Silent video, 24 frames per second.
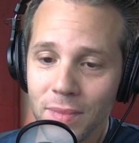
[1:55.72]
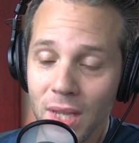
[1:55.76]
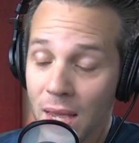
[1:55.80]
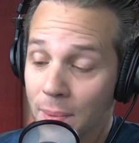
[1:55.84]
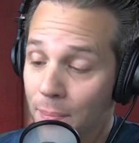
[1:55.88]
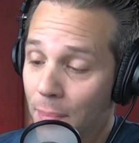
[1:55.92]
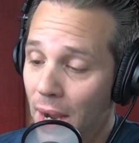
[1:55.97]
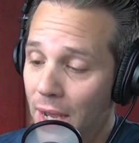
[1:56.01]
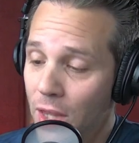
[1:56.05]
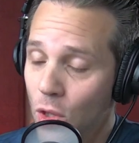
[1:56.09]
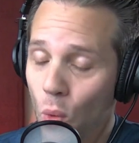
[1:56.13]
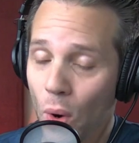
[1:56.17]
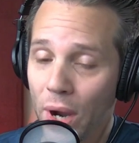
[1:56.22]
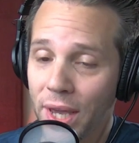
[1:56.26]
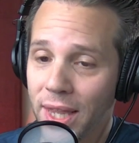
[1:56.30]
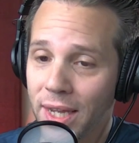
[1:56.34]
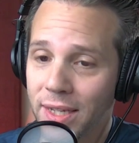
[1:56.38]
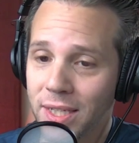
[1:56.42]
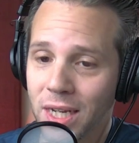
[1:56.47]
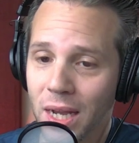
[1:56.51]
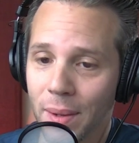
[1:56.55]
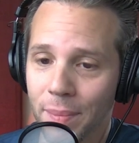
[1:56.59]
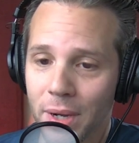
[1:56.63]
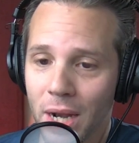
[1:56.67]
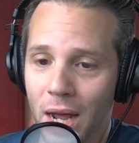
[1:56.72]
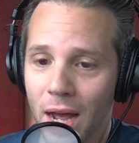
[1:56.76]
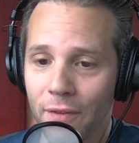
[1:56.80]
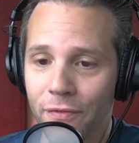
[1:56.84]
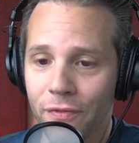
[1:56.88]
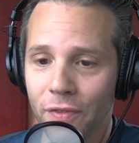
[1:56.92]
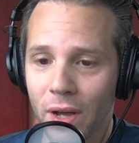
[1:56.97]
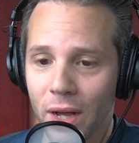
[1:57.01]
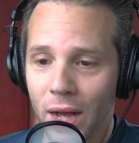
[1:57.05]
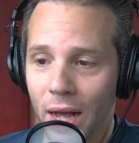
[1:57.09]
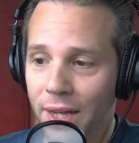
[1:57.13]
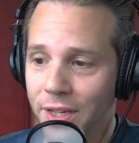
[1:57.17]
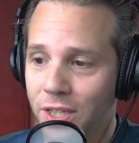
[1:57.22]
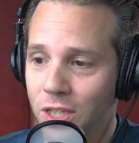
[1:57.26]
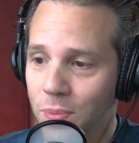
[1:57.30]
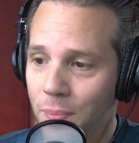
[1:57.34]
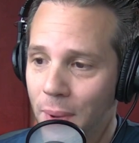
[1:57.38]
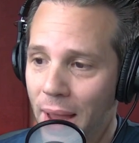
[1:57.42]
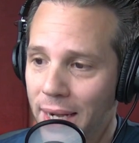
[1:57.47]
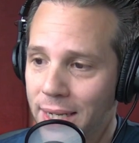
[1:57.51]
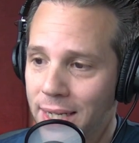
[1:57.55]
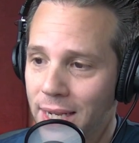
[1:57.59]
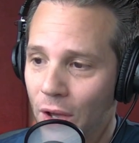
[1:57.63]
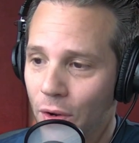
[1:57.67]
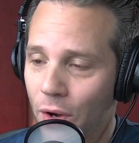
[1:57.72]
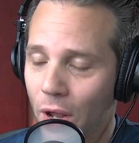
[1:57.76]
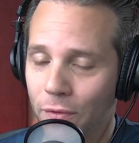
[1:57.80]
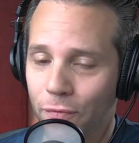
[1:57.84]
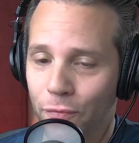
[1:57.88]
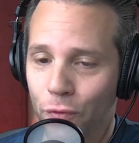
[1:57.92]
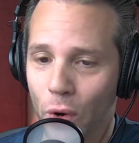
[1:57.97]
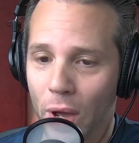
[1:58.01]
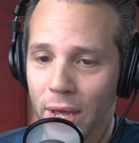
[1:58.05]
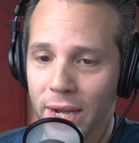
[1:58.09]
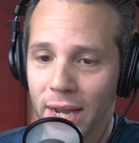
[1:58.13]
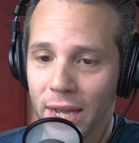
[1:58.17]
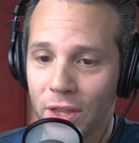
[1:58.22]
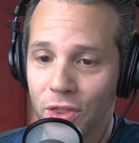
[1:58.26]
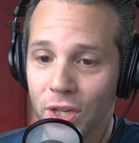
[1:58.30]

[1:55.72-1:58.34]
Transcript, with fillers: and by the way, that's coming off uh, SmackDown on Friday.